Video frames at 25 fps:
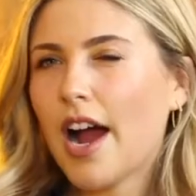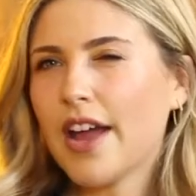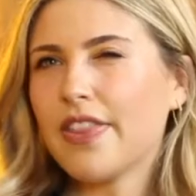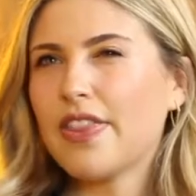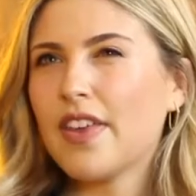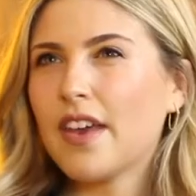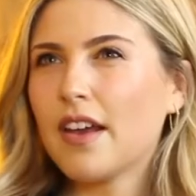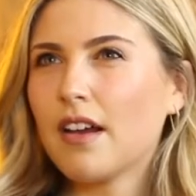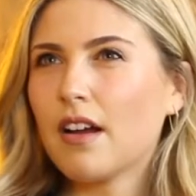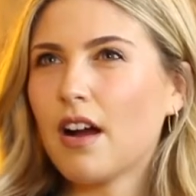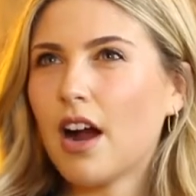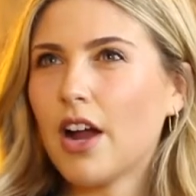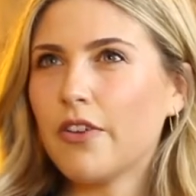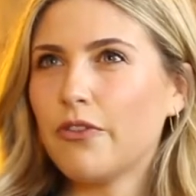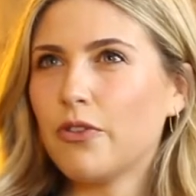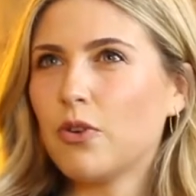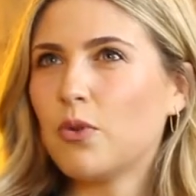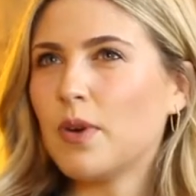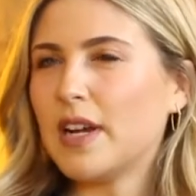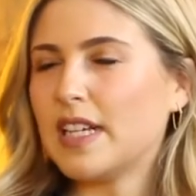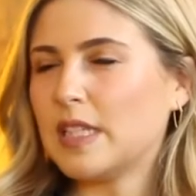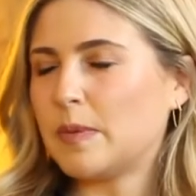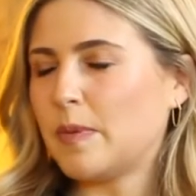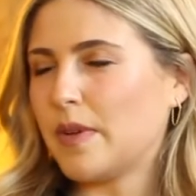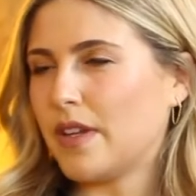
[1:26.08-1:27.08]
I think I've
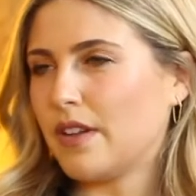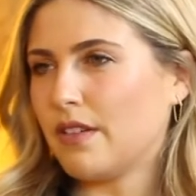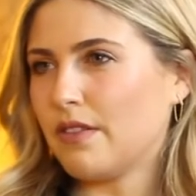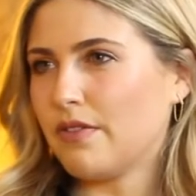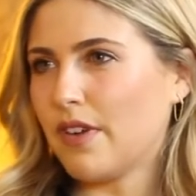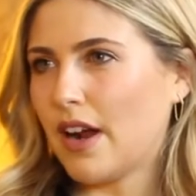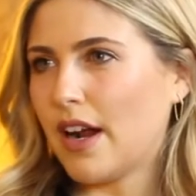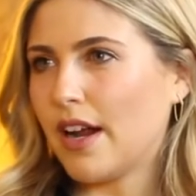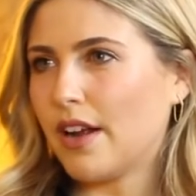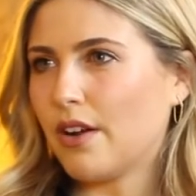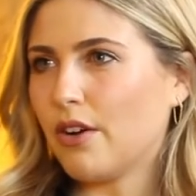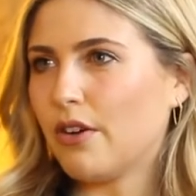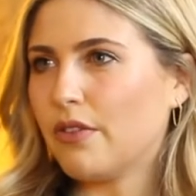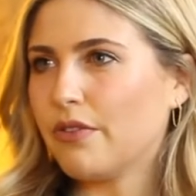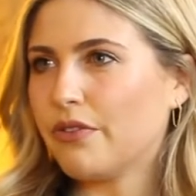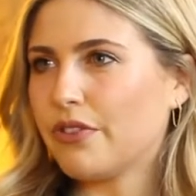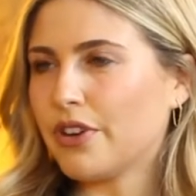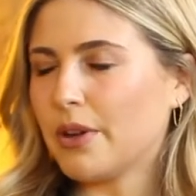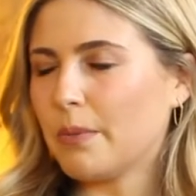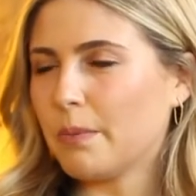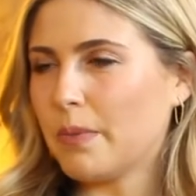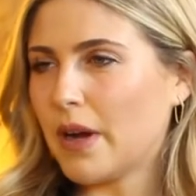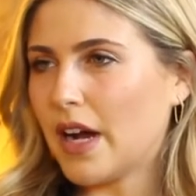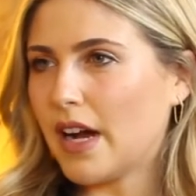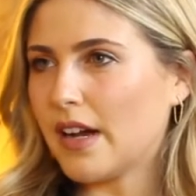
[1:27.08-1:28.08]
always been a very
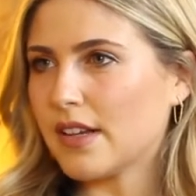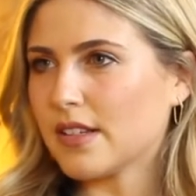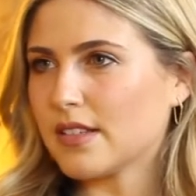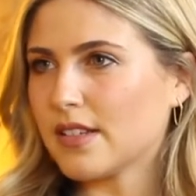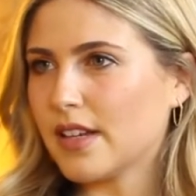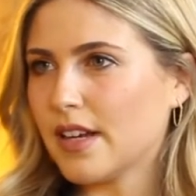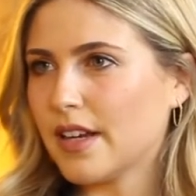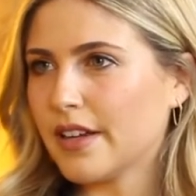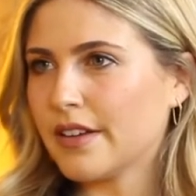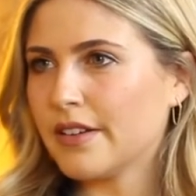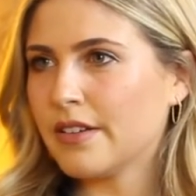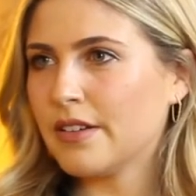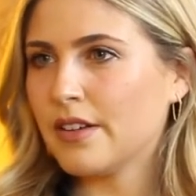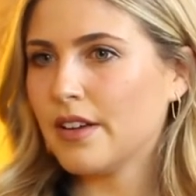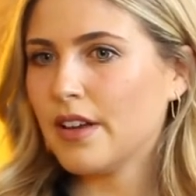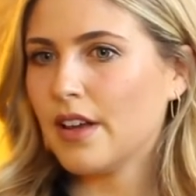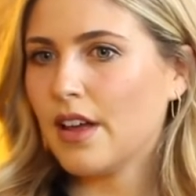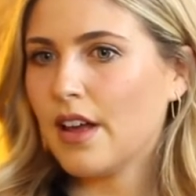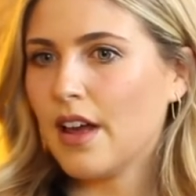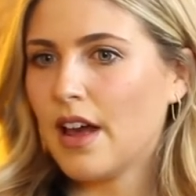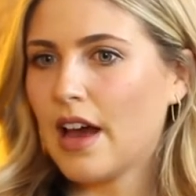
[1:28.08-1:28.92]
confident person.